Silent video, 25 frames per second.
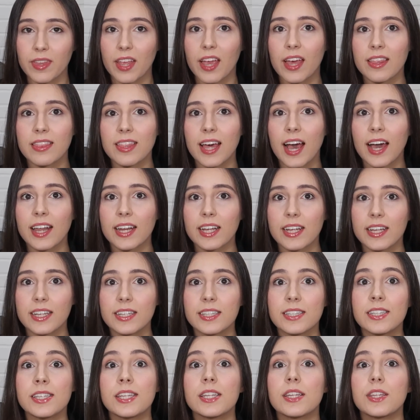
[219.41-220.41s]
and that
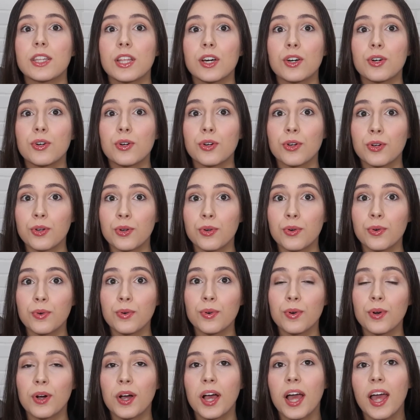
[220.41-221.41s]
is the
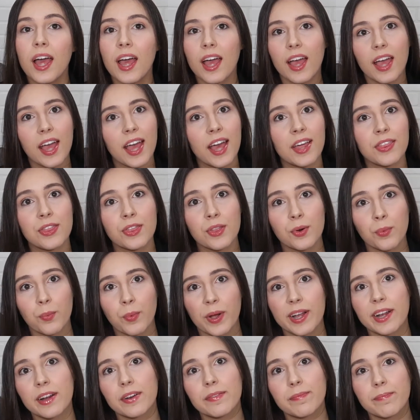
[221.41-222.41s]
who and the
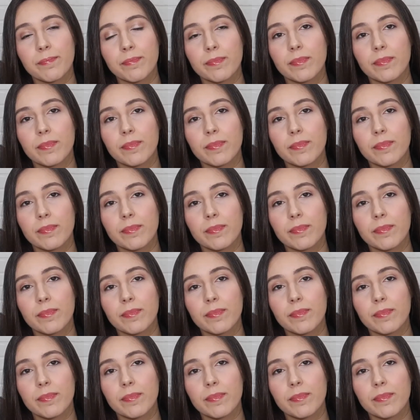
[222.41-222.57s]
where.